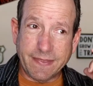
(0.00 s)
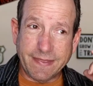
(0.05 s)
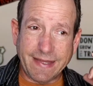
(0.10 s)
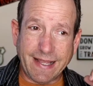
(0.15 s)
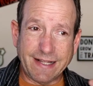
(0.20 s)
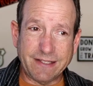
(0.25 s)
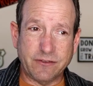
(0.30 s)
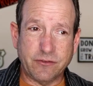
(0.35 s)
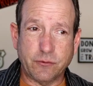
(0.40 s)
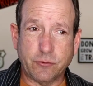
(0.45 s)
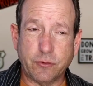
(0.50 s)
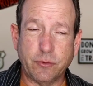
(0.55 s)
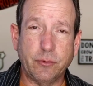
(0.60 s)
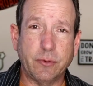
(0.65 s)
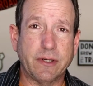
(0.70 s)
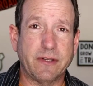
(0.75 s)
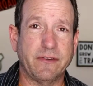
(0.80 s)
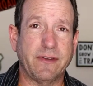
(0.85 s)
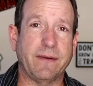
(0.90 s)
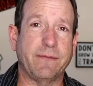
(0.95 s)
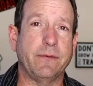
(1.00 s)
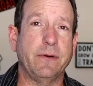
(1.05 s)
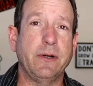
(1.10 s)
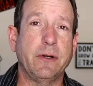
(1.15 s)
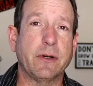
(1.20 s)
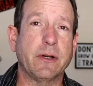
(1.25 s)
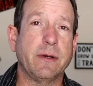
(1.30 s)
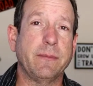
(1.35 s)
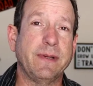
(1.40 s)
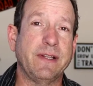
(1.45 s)
that's true, except for
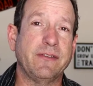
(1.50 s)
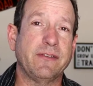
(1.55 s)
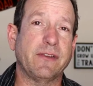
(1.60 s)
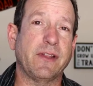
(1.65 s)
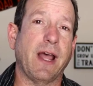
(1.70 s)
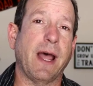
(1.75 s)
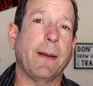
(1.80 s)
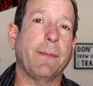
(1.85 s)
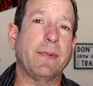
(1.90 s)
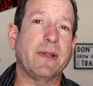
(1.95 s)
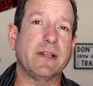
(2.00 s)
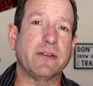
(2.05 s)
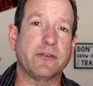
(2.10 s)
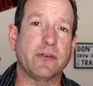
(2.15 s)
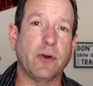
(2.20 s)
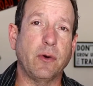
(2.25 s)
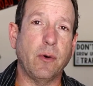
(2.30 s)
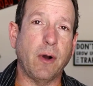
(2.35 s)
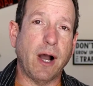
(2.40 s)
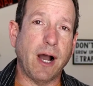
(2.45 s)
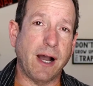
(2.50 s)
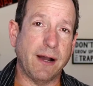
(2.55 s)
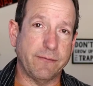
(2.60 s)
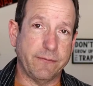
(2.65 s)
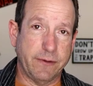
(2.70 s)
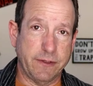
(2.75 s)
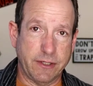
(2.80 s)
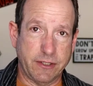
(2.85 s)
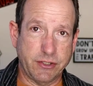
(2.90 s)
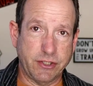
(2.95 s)
you're going to be stopping so
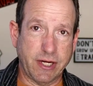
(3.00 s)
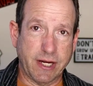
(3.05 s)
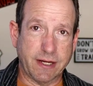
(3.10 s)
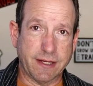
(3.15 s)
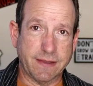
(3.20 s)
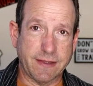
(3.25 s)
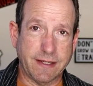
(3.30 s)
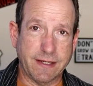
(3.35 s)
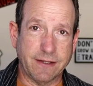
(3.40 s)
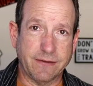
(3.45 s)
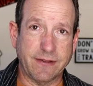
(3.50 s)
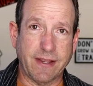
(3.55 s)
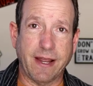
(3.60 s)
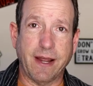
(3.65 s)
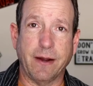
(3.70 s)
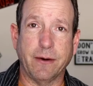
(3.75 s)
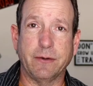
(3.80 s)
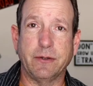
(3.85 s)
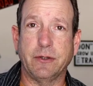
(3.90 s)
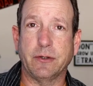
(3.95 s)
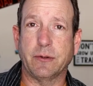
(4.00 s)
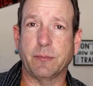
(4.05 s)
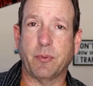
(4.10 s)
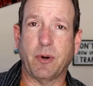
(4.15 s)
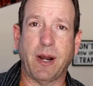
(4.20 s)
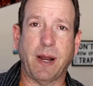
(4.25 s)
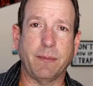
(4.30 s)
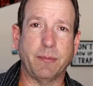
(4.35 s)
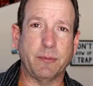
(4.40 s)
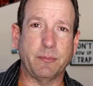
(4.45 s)
often to check things out, and you're
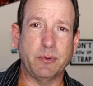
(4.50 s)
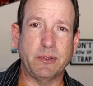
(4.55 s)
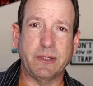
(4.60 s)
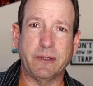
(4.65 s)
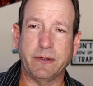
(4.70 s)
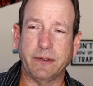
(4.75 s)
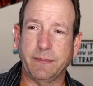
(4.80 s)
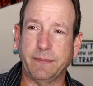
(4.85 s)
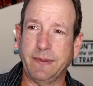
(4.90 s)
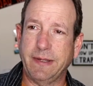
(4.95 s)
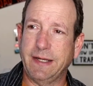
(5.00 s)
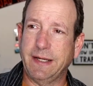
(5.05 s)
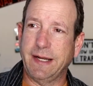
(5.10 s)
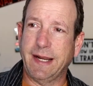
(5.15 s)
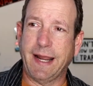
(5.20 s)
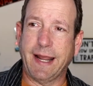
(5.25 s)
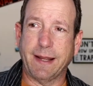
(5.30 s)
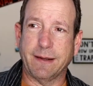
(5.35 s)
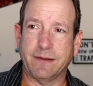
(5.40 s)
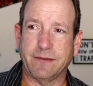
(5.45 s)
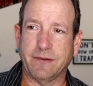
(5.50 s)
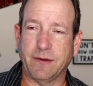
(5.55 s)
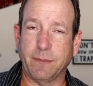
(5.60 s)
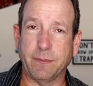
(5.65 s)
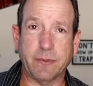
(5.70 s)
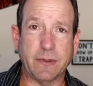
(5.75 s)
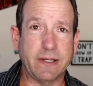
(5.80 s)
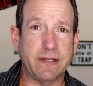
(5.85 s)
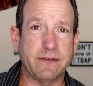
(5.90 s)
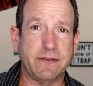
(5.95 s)
probably going to be at
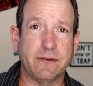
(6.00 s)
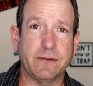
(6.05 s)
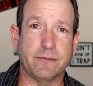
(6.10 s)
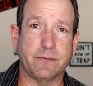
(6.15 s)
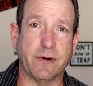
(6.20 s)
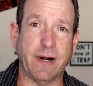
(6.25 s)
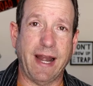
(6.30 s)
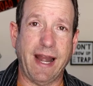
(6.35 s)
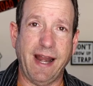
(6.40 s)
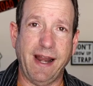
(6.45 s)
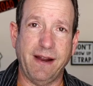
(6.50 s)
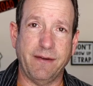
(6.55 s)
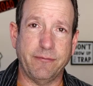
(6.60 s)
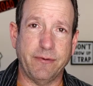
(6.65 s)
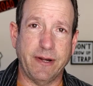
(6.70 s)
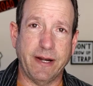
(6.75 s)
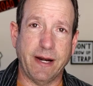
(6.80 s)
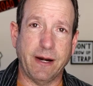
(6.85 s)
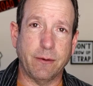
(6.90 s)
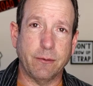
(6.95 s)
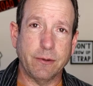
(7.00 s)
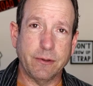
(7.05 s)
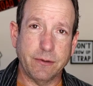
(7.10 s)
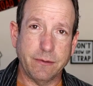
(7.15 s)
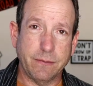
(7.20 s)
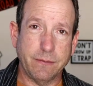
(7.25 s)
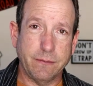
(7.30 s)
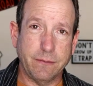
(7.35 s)
some places for half an hour